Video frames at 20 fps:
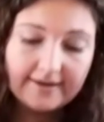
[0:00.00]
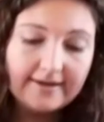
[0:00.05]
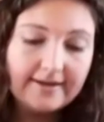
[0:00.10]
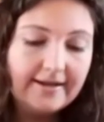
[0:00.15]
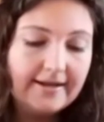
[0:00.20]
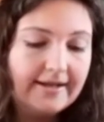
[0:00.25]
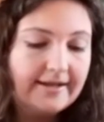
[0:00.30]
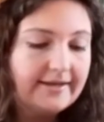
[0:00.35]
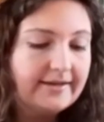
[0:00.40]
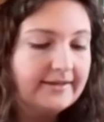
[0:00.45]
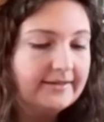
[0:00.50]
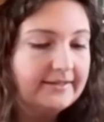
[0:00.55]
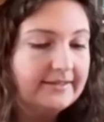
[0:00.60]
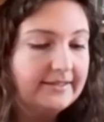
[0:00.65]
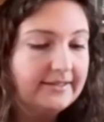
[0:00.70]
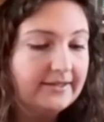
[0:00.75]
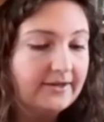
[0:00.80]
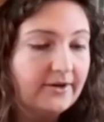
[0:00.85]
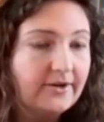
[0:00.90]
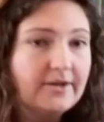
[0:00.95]
And
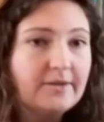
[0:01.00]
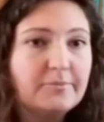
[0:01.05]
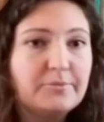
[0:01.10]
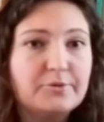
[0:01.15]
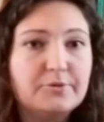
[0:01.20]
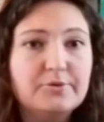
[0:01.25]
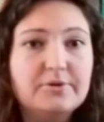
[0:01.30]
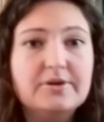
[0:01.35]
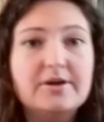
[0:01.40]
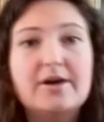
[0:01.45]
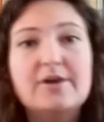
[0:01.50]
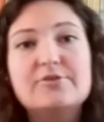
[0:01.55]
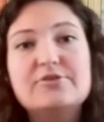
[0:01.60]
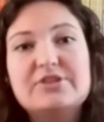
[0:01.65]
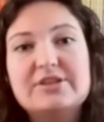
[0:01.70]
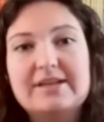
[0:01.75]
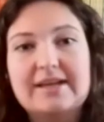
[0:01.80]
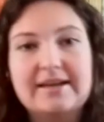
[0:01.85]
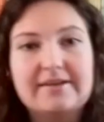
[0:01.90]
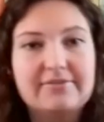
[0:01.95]
the other book, oh,
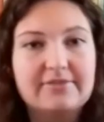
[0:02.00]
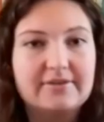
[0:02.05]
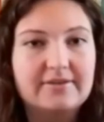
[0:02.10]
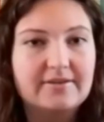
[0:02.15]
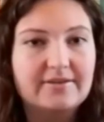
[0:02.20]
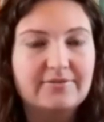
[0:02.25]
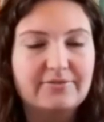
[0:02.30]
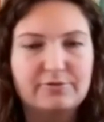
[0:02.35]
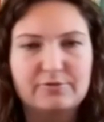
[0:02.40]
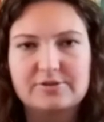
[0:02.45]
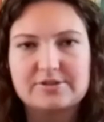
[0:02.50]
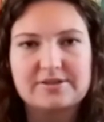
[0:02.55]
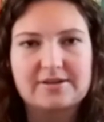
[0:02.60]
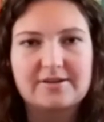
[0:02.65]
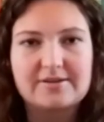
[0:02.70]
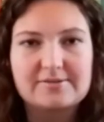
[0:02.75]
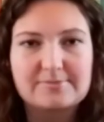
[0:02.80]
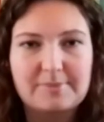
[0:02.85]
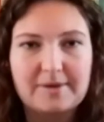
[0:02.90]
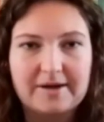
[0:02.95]
she gave it four
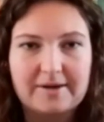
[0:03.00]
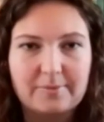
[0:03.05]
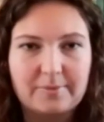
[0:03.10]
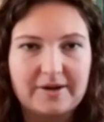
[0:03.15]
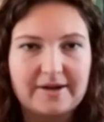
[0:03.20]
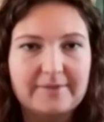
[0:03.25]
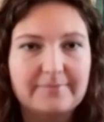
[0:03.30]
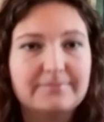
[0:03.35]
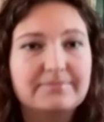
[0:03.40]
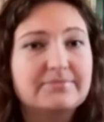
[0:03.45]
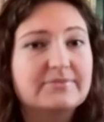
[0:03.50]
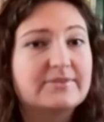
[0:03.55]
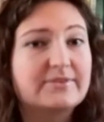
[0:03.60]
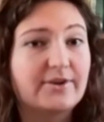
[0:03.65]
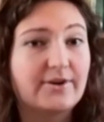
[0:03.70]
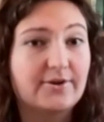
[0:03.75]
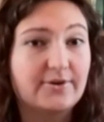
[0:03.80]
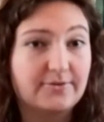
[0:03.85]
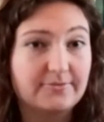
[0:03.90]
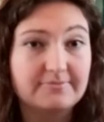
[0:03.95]
stars, by the way.
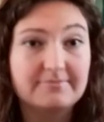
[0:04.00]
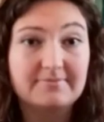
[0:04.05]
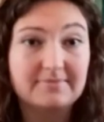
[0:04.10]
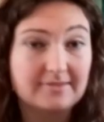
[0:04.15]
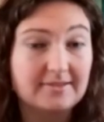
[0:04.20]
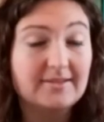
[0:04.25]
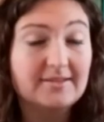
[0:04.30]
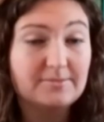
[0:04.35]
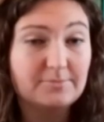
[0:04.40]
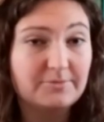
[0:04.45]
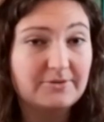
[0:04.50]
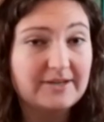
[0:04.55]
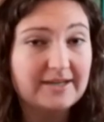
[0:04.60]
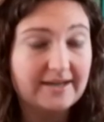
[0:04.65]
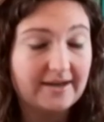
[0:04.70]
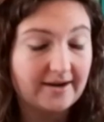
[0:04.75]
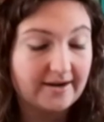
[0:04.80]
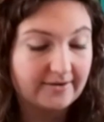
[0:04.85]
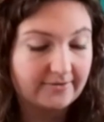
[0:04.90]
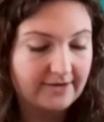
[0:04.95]
So that's
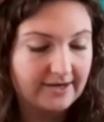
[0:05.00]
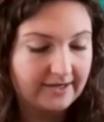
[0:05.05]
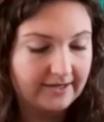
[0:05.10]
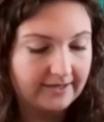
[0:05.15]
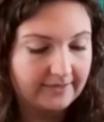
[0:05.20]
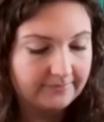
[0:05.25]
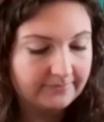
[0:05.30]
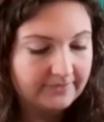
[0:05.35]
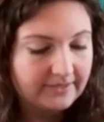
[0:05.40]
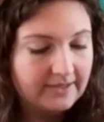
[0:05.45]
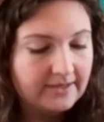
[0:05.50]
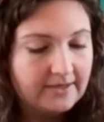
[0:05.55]
pretty high rating.